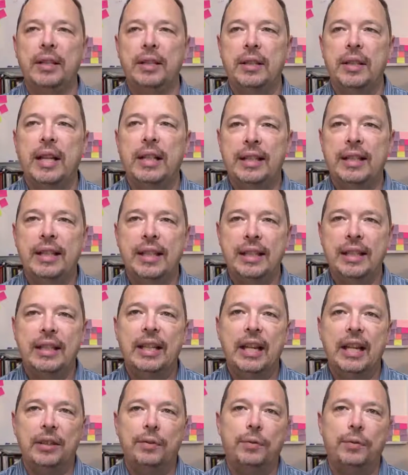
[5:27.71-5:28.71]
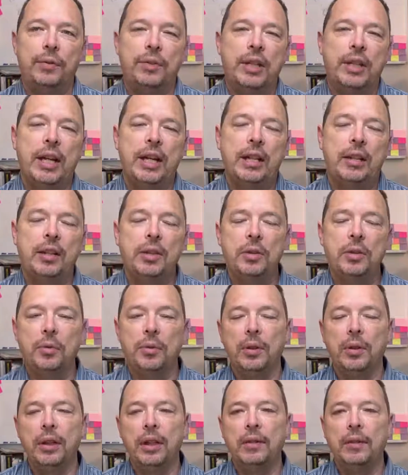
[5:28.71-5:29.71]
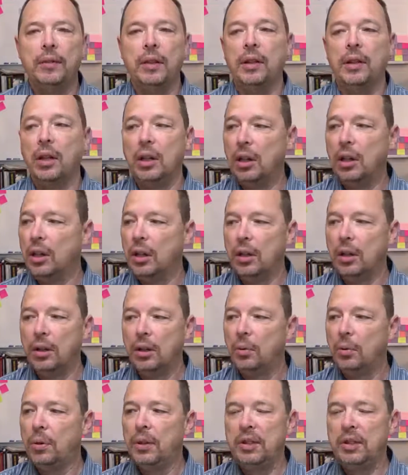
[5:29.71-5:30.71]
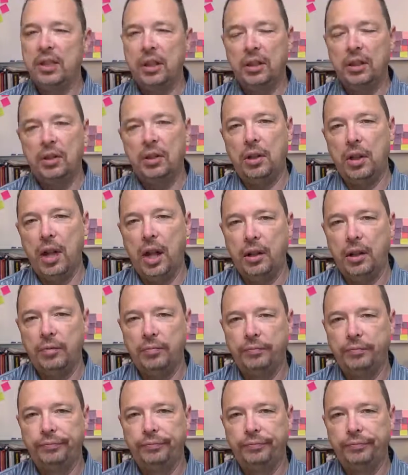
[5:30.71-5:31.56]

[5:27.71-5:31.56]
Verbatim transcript: that successful state that you want to live in, what does it look like?